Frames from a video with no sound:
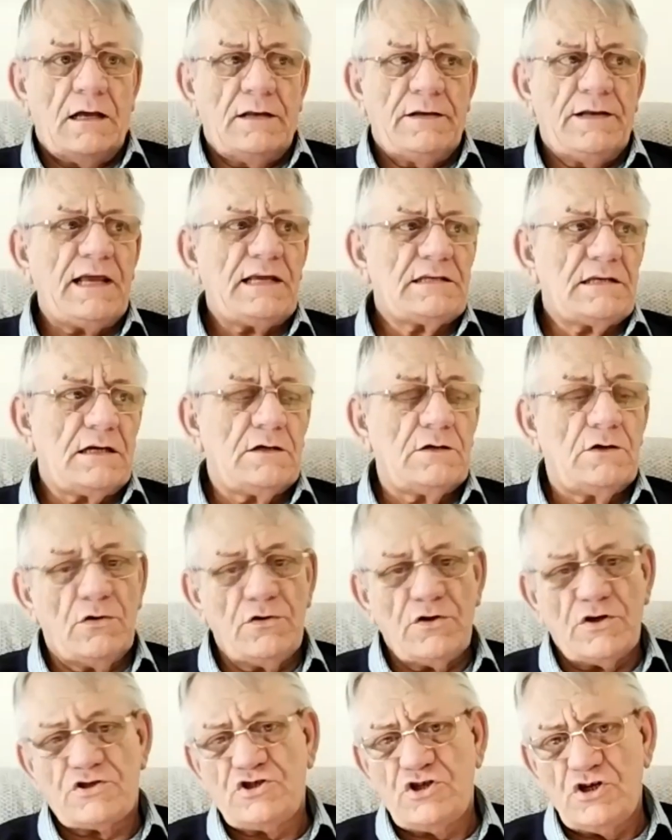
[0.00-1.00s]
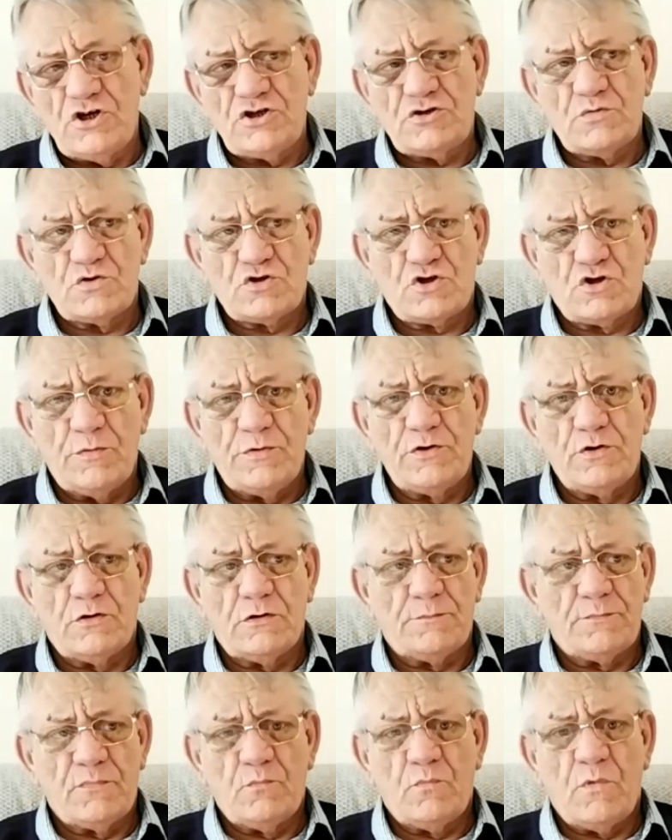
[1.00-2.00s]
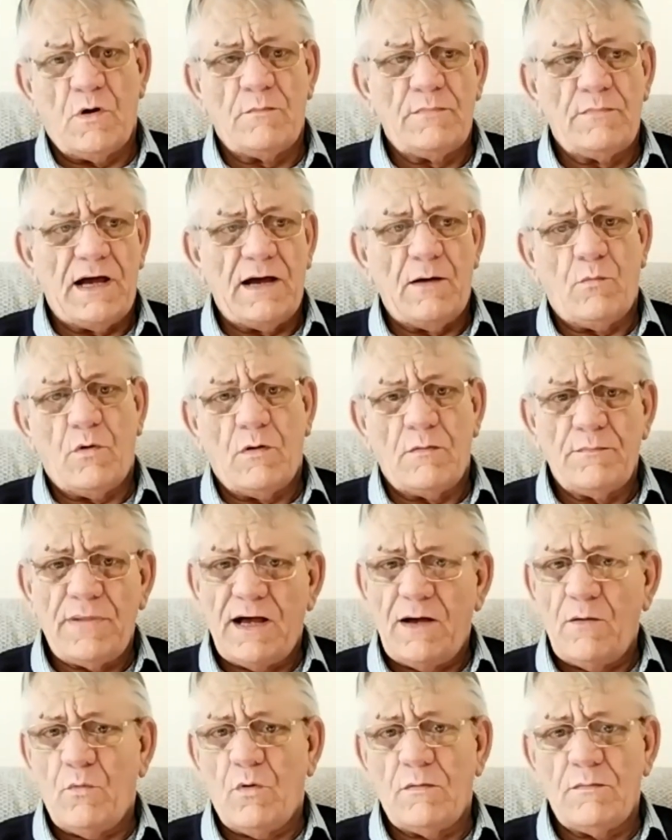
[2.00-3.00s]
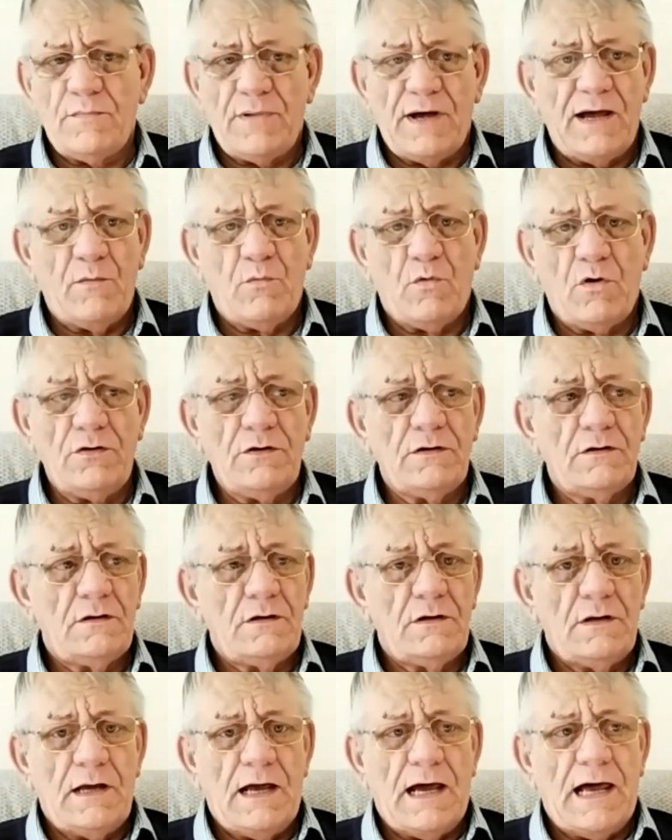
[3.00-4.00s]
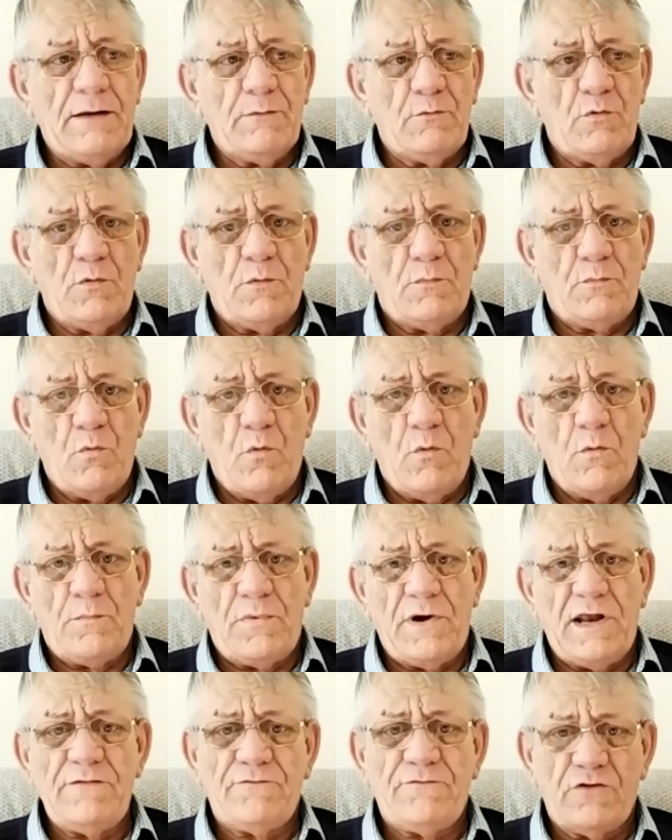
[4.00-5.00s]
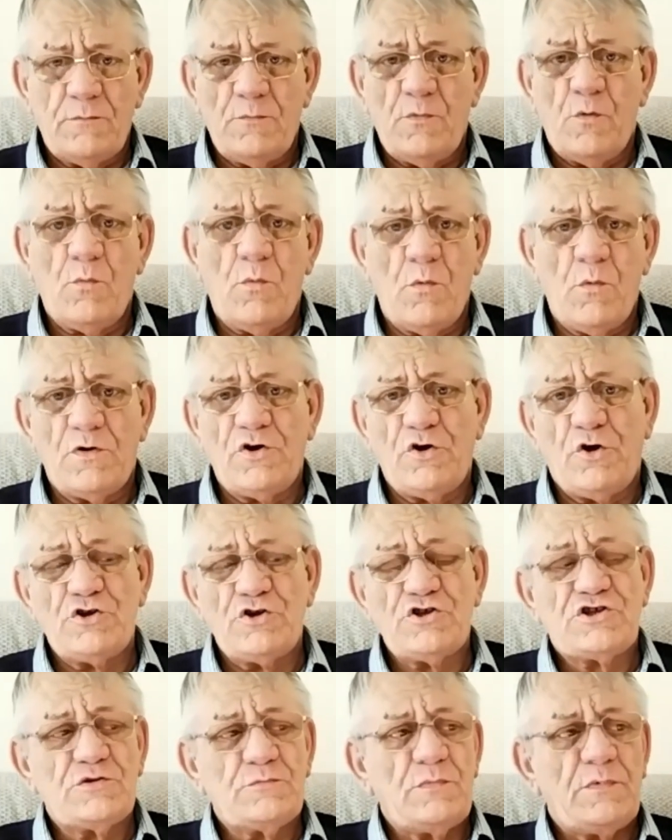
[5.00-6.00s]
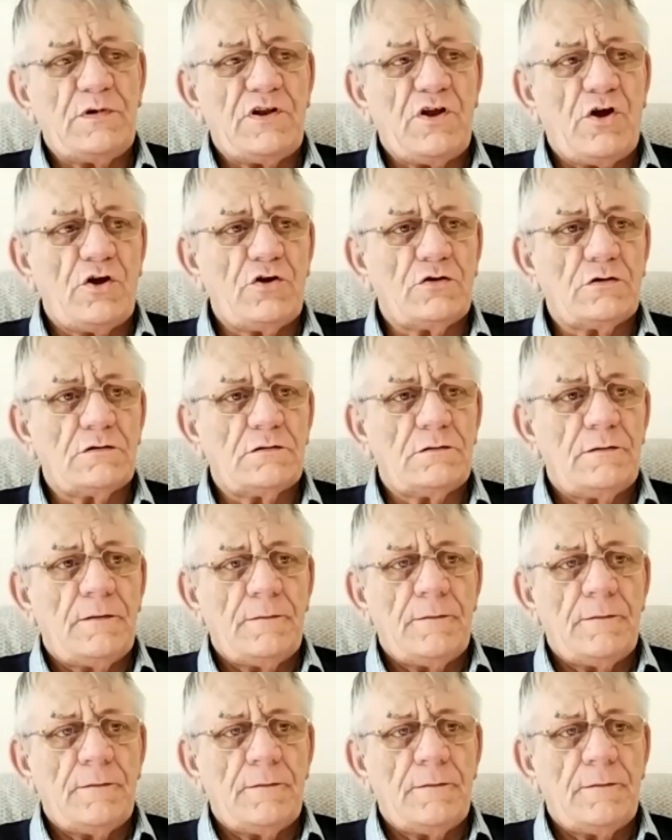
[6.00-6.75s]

Next thing I know, the church was coming up one by one by one by one, and we were, we were praying for him and we were anointing him with oil.